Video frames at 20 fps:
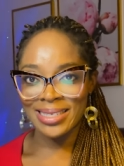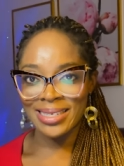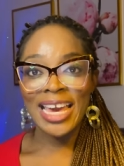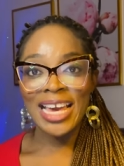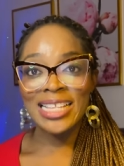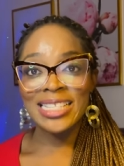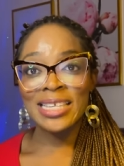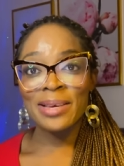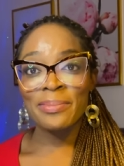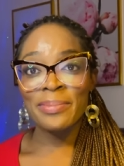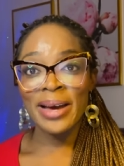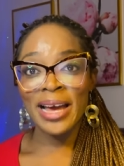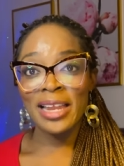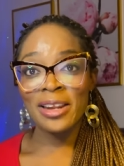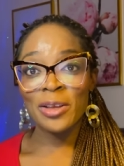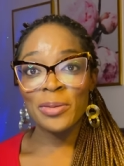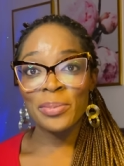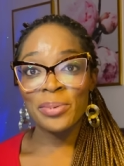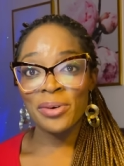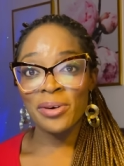It's a
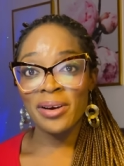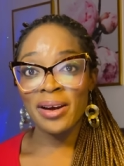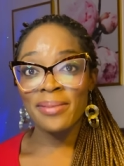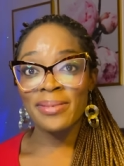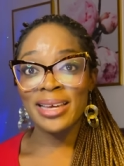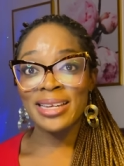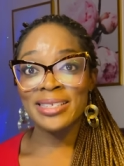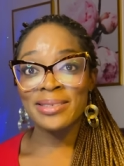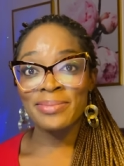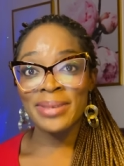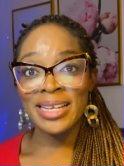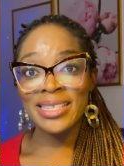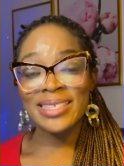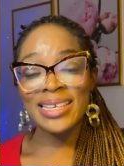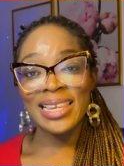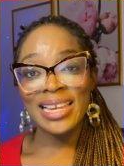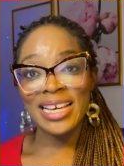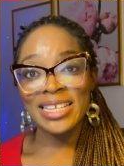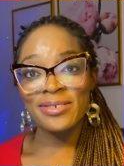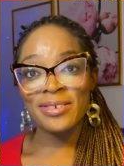pilot program that is meant to
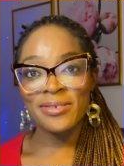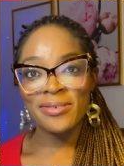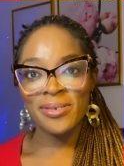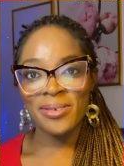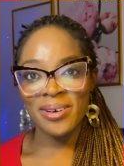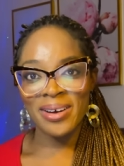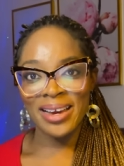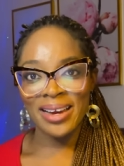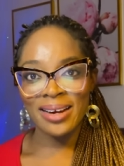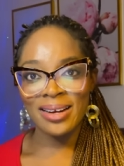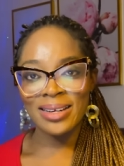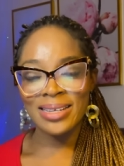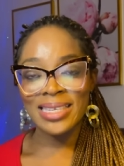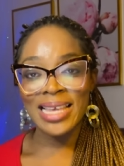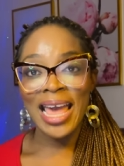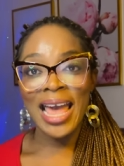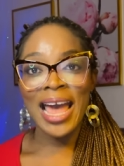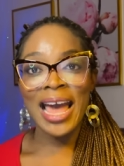last for four years,